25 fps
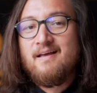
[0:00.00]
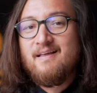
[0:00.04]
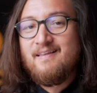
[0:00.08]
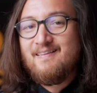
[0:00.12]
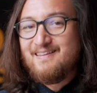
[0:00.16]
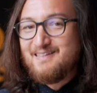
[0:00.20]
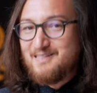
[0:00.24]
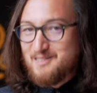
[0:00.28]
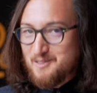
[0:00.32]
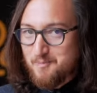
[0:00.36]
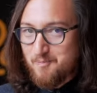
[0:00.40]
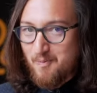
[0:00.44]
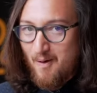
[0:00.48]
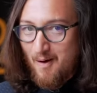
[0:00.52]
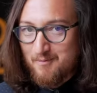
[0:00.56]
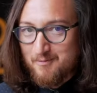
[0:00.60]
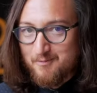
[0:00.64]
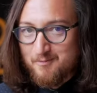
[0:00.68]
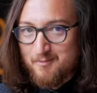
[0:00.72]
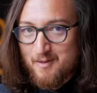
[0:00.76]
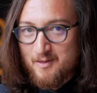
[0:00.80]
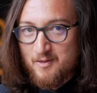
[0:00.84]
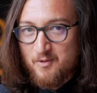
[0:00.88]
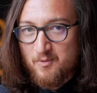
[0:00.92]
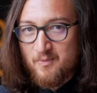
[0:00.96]
this is
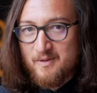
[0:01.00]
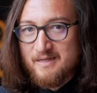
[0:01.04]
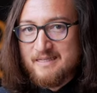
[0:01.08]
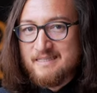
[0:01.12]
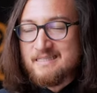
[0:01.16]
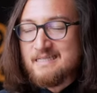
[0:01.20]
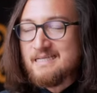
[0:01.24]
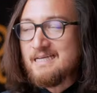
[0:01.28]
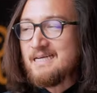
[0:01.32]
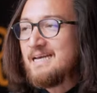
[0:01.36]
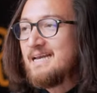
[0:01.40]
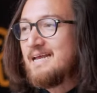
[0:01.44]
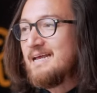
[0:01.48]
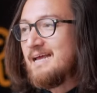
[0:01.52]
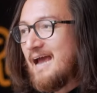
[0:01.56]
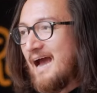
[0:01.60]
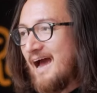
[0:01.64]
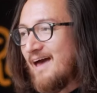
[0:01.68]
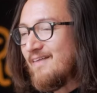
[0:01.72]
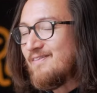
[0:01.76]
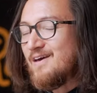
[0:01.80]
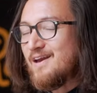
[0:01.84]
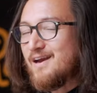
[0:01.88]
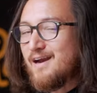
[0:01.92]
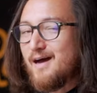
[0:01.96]
probably the reason.
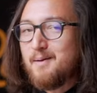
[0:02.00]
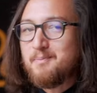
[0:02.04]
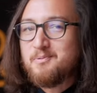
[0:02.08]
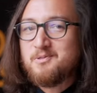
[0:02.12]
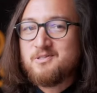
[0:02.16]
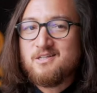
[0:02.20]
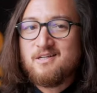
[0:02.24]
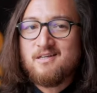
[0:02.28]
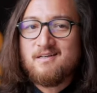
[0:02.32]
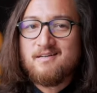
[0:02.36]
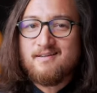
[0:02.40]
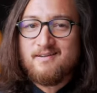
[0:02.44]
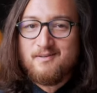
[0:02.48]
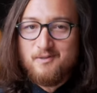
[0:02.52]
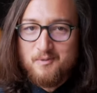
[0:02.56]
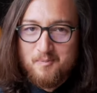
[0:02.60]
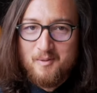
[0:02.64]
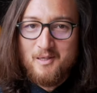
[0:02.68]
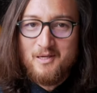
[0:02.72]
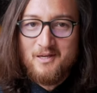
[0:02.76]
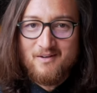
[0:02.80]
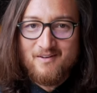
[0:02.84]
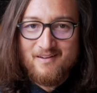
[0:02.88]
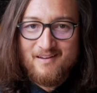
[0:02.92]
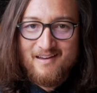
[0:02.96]
Add that option, you'll be
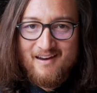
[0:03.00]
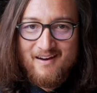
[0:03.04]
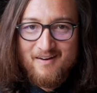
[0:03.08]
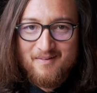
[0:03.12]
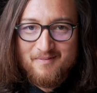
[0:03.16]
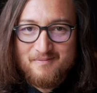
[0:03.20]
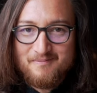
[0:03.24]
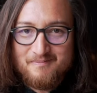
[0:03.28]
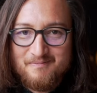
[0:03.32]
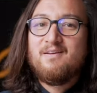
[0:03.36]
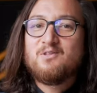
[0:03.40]
good to go.